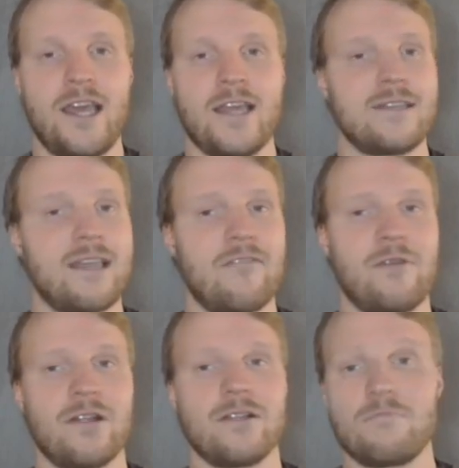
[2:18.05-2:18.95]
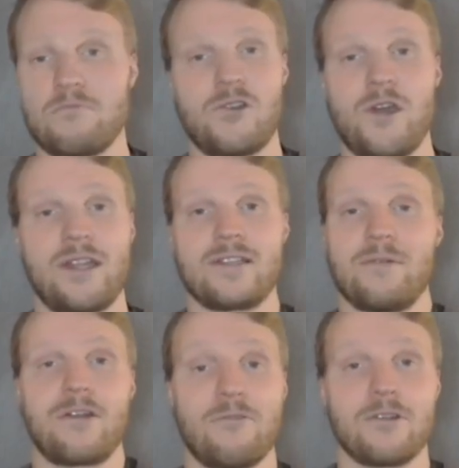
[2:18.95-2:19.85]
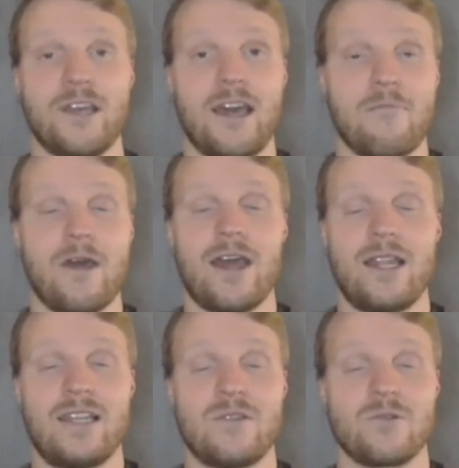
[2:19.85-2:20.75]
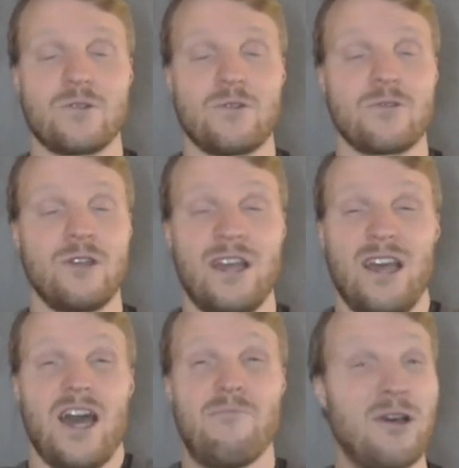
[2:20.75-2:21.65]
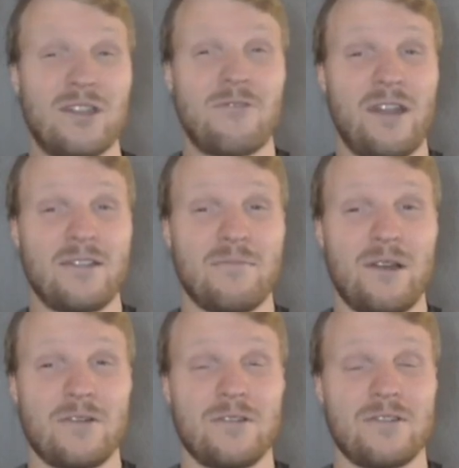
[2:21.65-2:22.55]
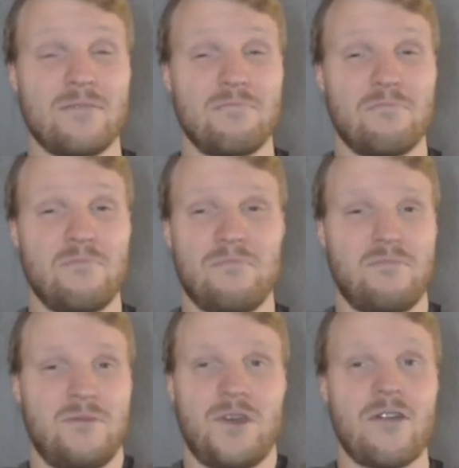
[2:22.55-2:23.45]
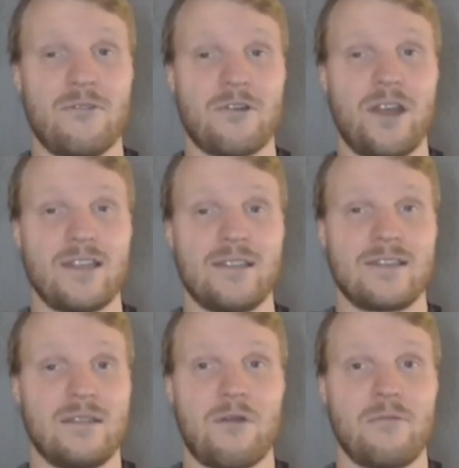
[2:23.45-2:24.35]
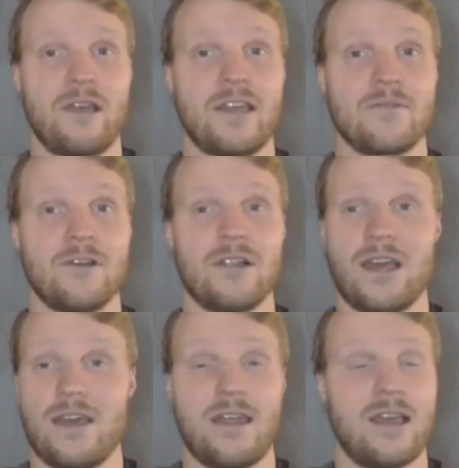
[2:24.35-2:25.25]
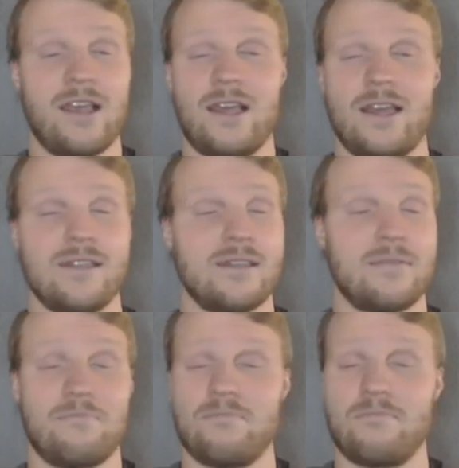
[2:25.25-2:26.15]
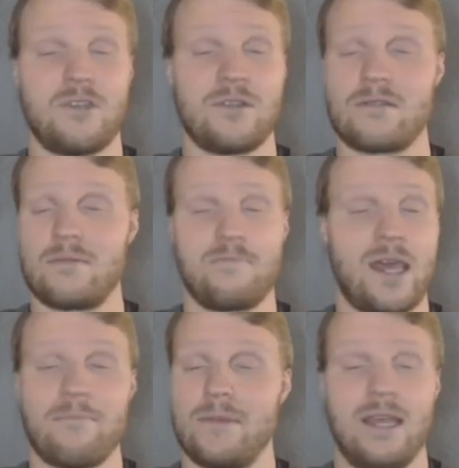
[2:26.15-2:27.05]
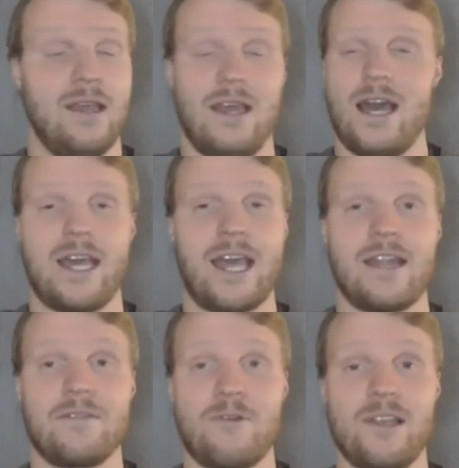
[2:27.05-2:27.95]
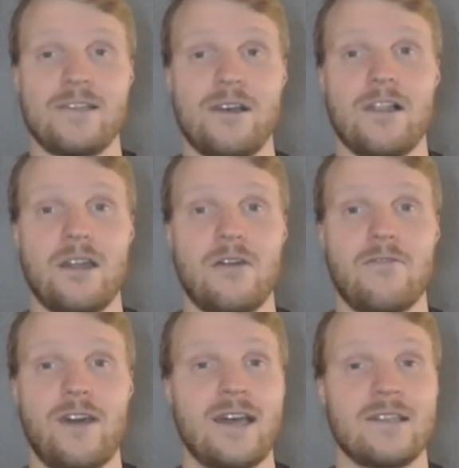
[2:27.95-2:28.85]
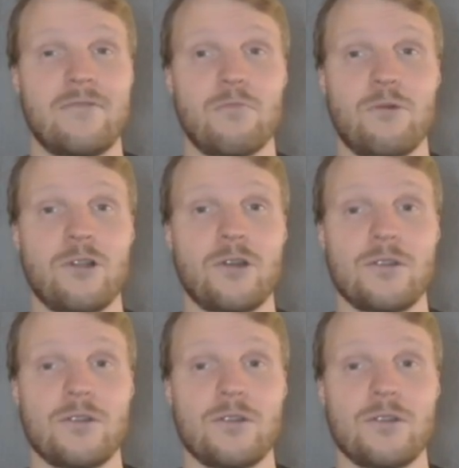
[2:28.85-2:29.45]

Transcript: He is the FPL greatest player of all time, and he's also among the greatest players to ever grace the Premier League as well. I think he is just, yeah, I can't praise Salah enough as a footballer.